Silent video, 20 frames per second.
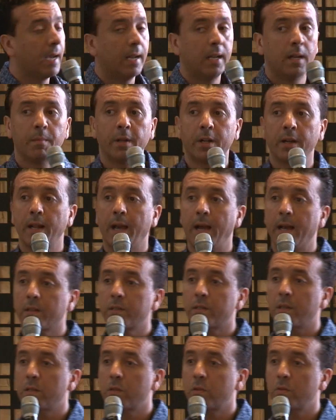unlimited
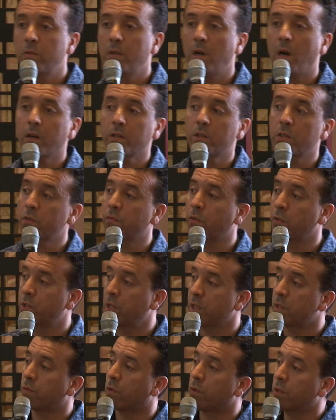access to doctors for
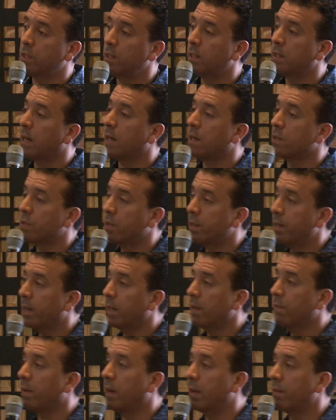just
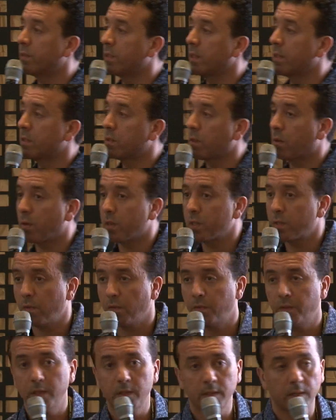$14.95 across
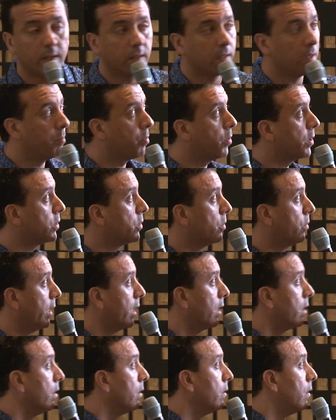50 states and Puerto
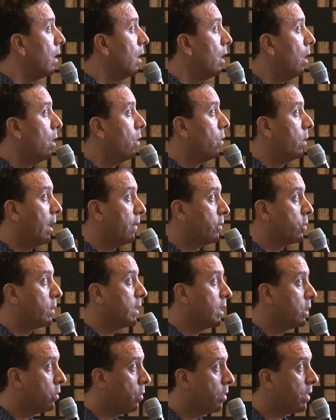Rico. We have
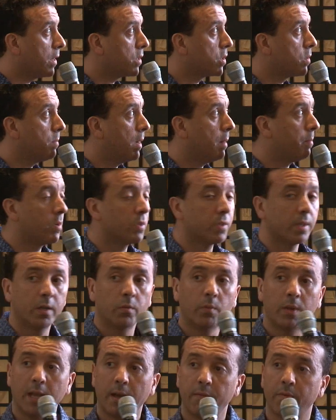22,000 members,
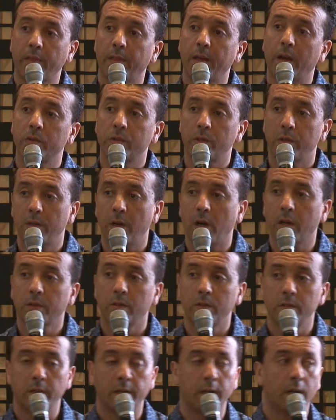and we have 1,000
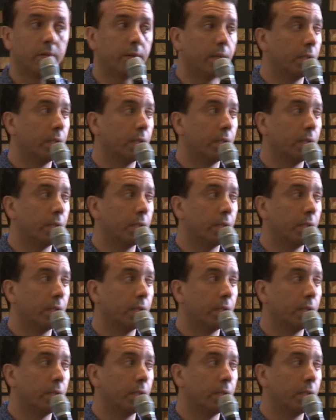doctors in our